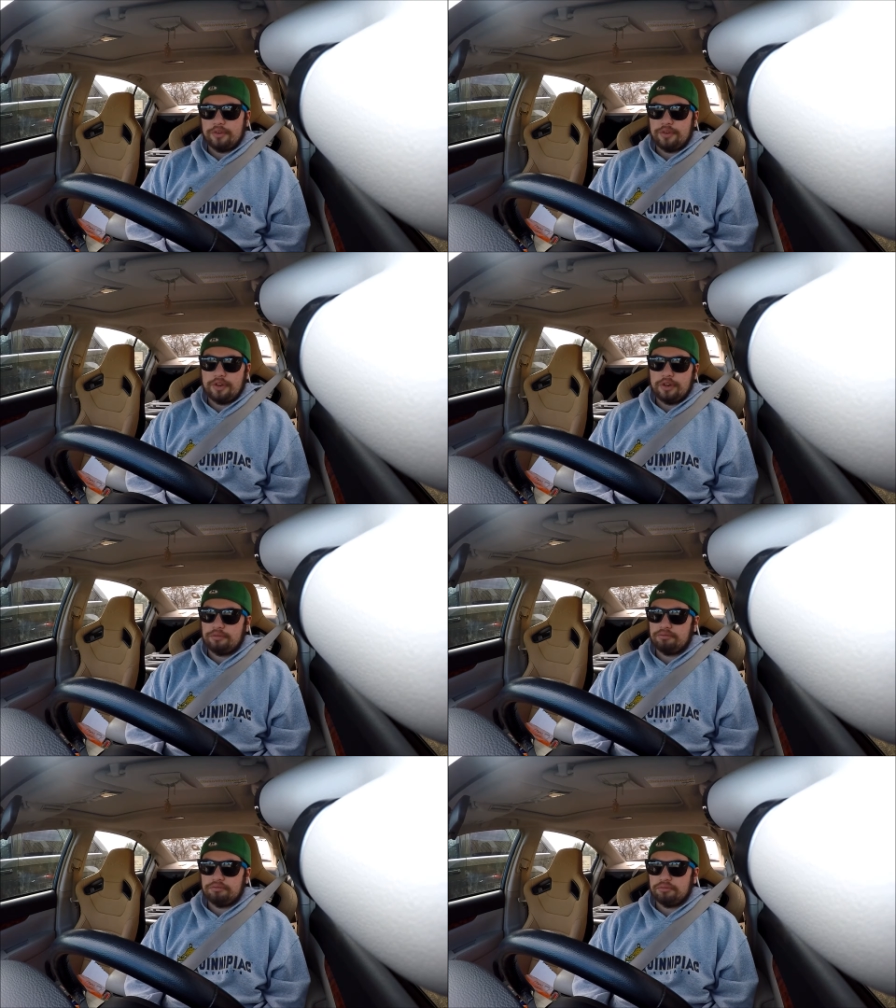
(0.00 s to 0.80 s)
If you're
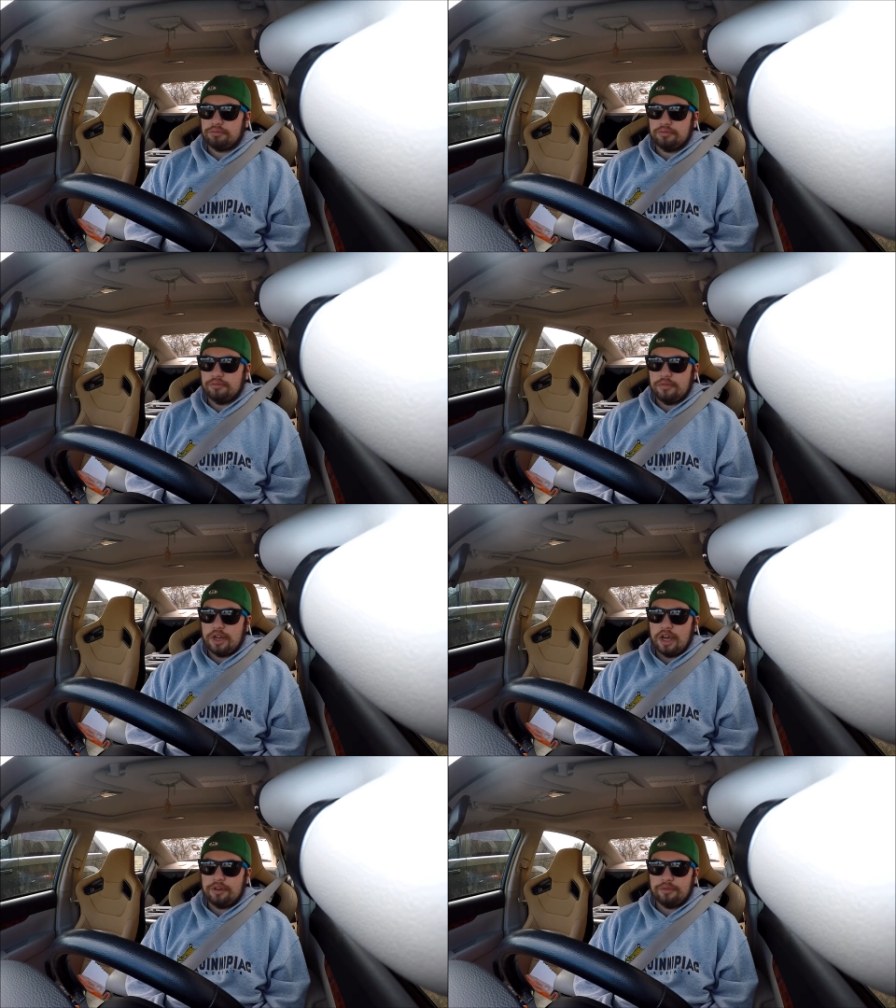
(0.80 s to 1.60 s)

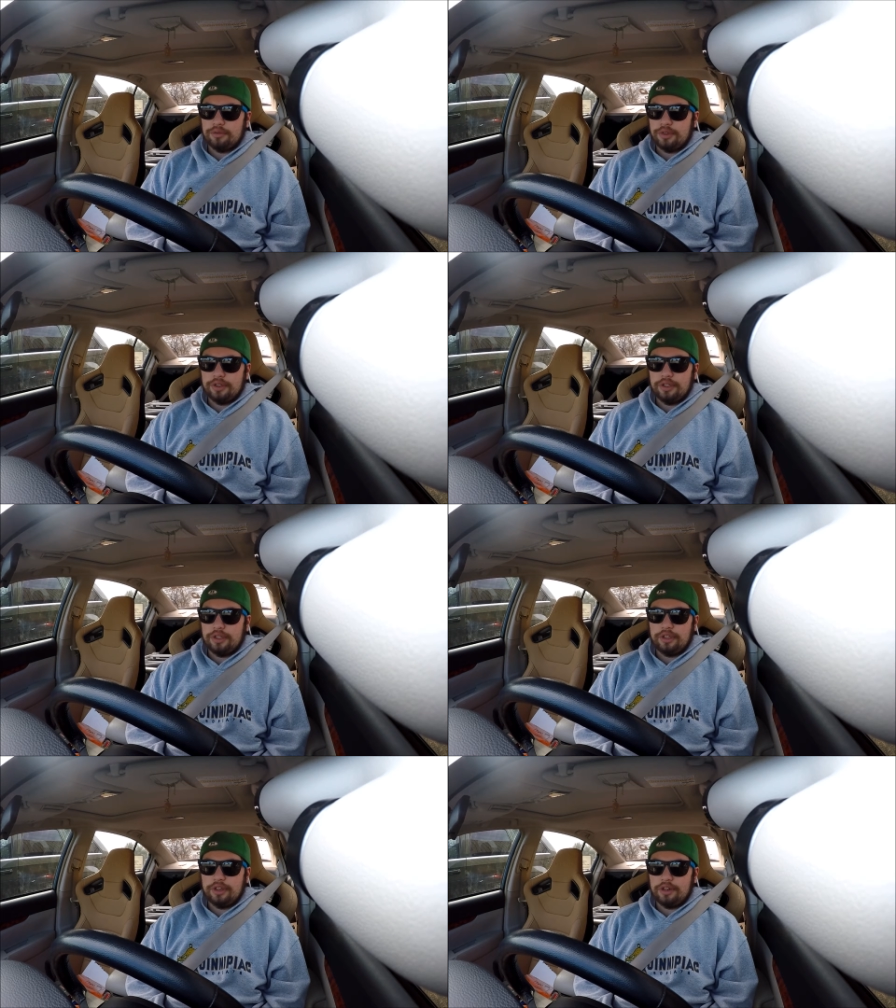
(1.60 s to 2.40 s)
not
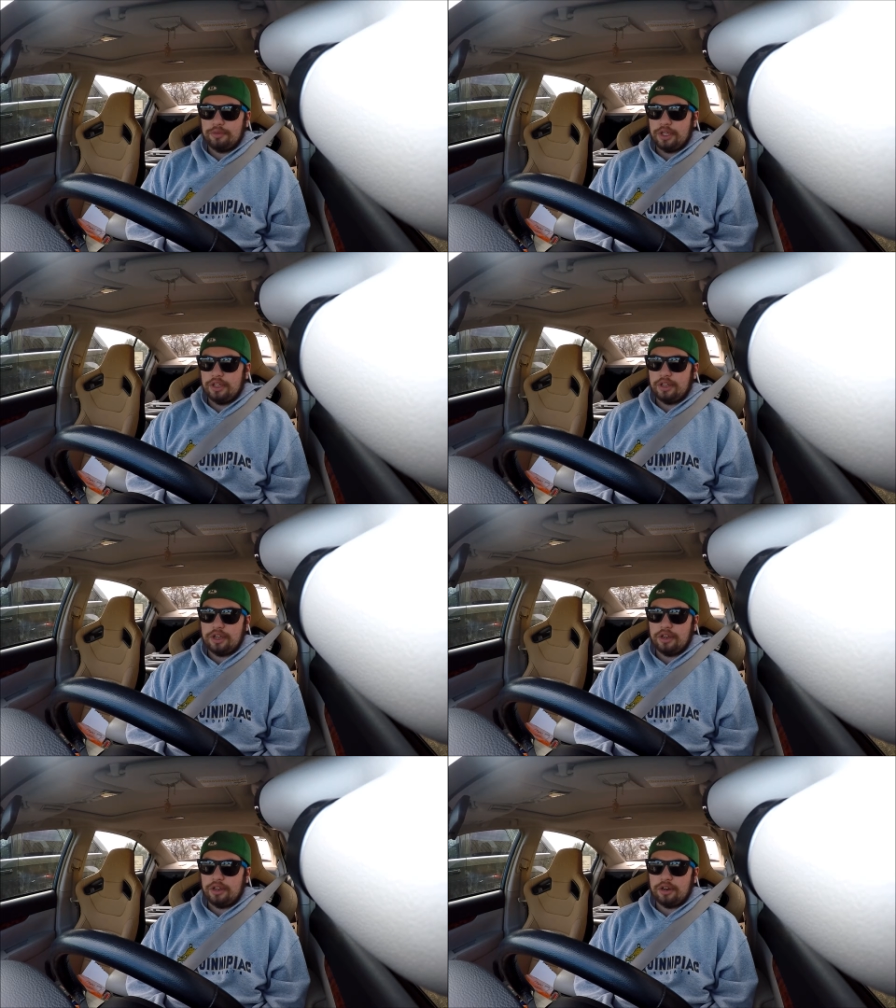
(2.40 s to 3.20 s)
really gonna be
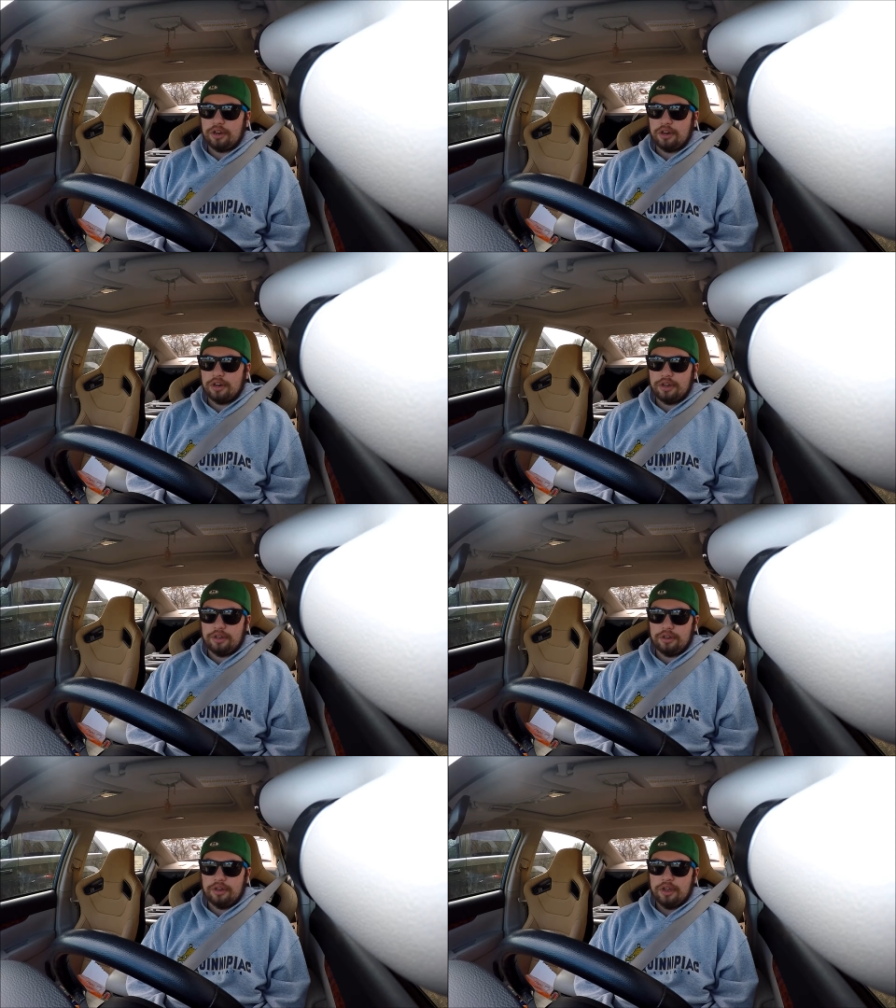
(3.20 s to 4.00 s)
hitting it hard
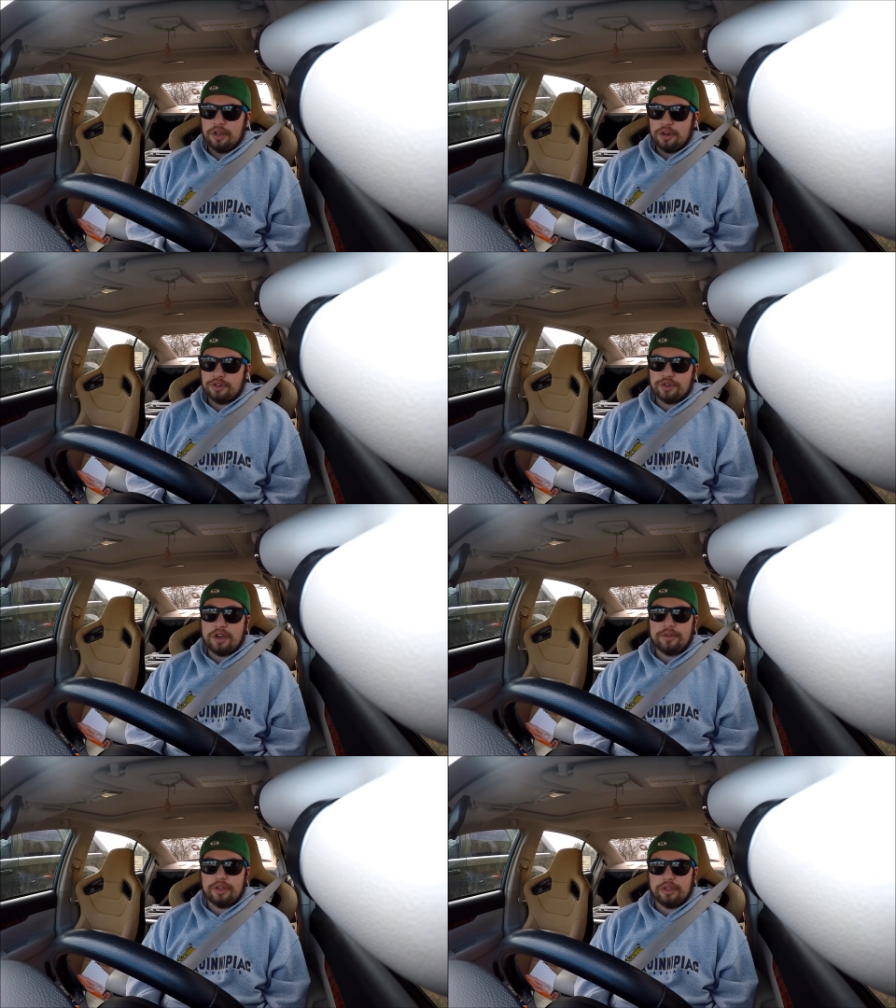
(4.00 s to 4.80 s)
or
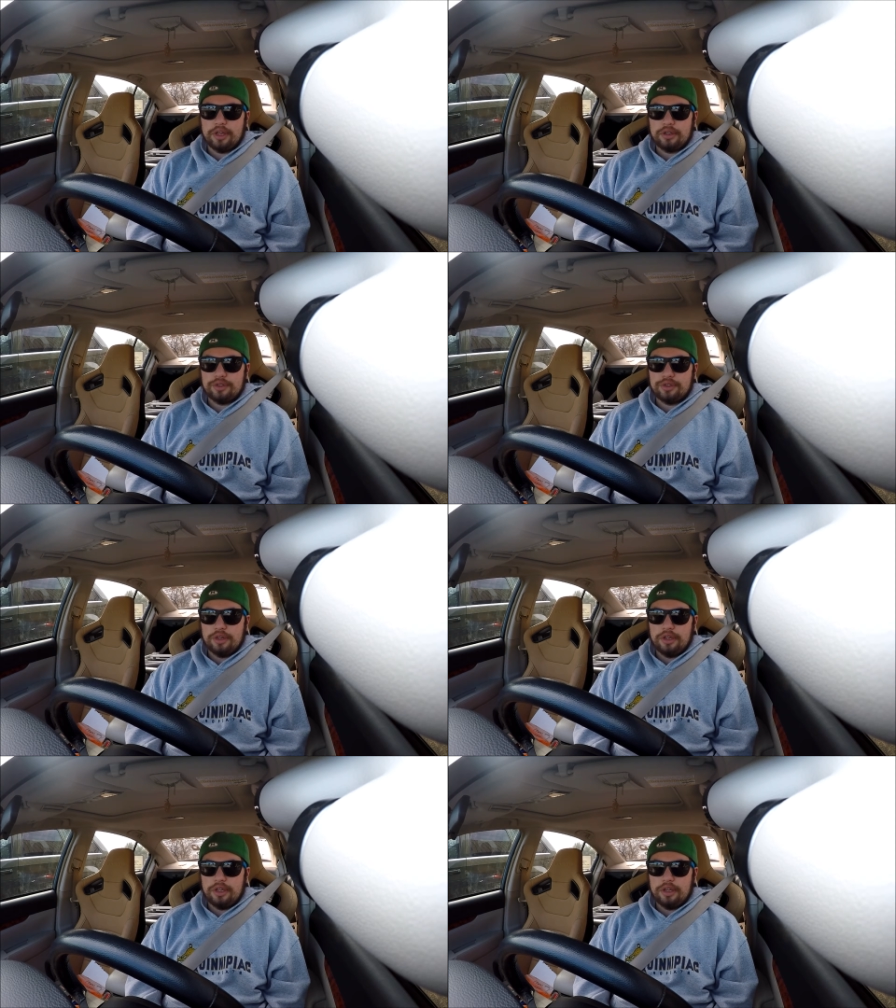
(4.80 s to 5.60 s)
driving it like
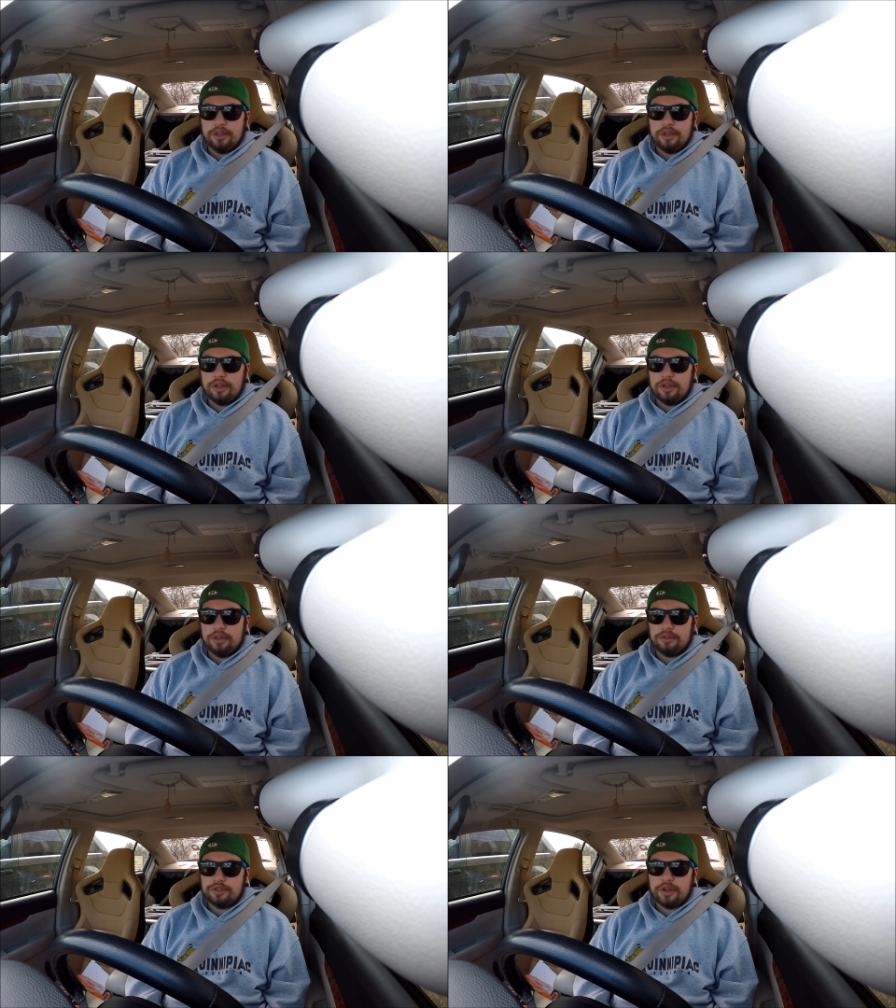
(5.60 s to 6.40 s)

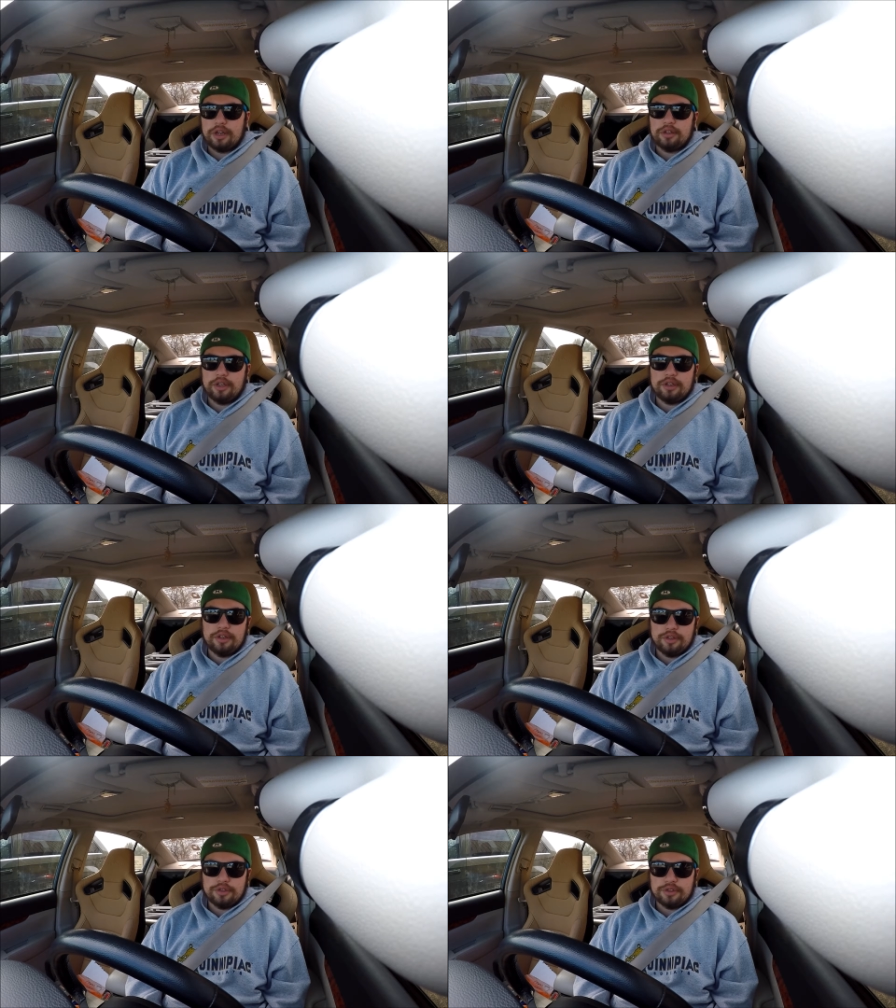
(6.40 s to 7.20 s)
in track-like
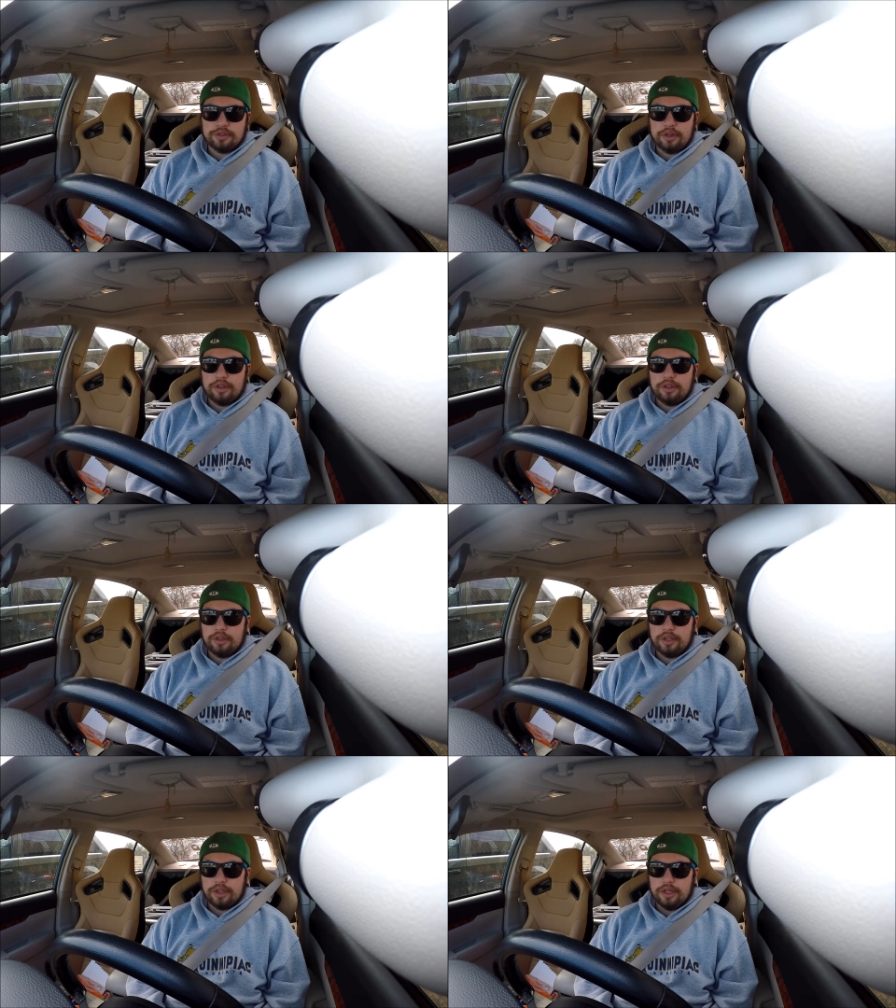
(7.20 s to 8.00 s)
conditions or
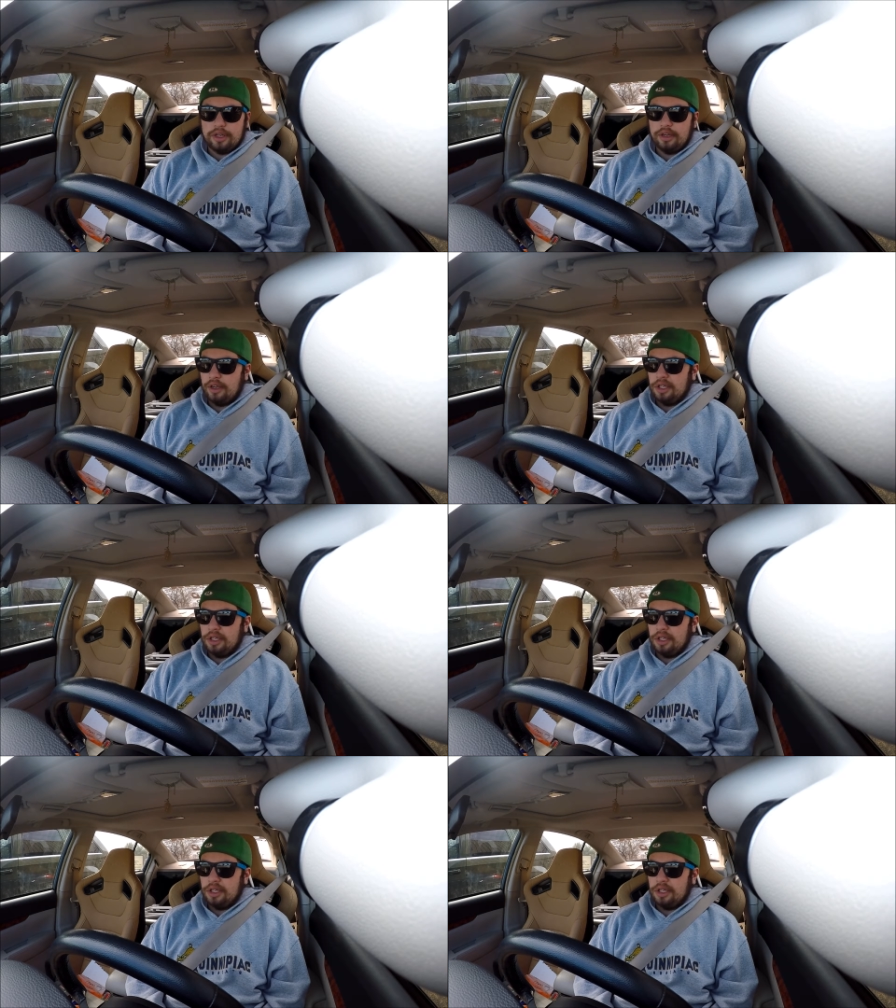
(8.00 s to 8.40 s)
anything like that,